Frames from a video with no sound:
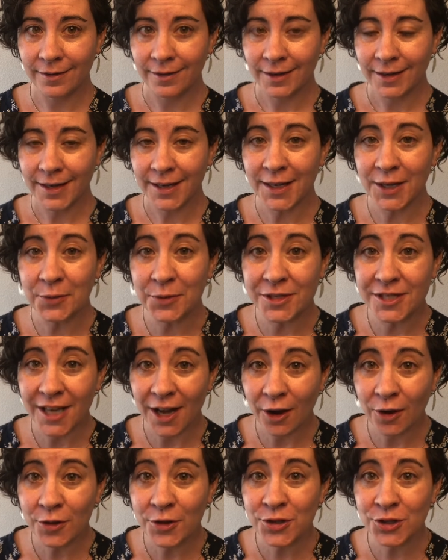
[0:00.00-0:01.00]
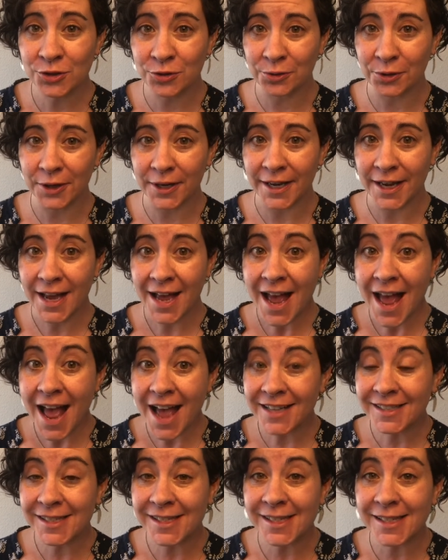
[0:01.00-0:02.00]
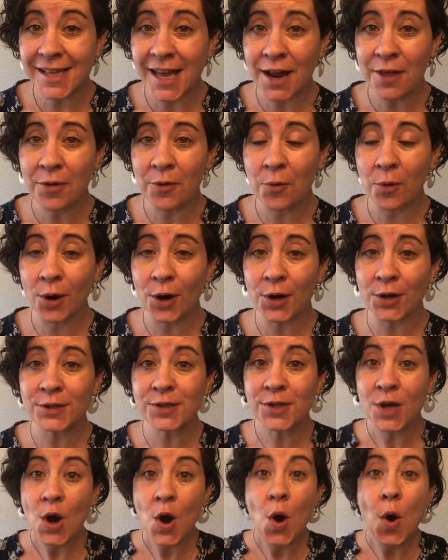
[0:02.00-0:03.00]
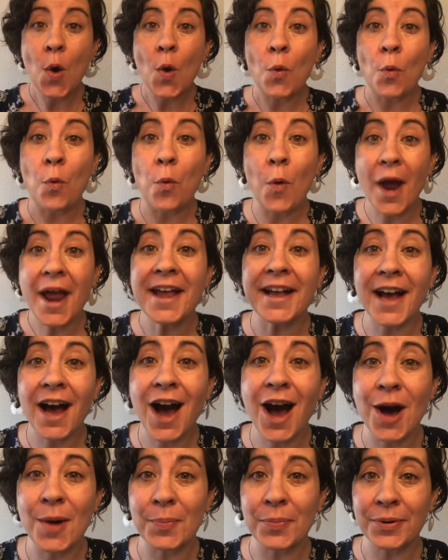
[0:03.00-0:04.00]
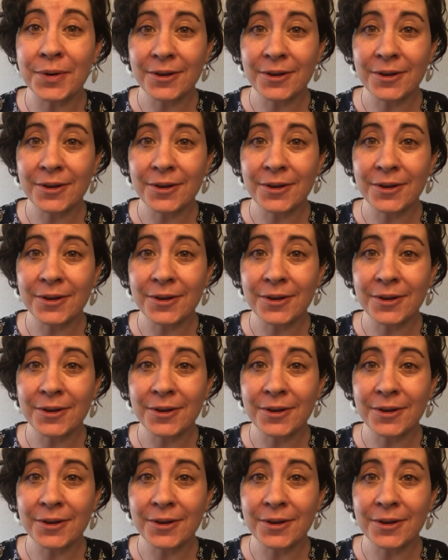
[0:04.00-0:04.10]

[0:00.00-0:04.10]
He would tell the story and say the words, "Wake up!"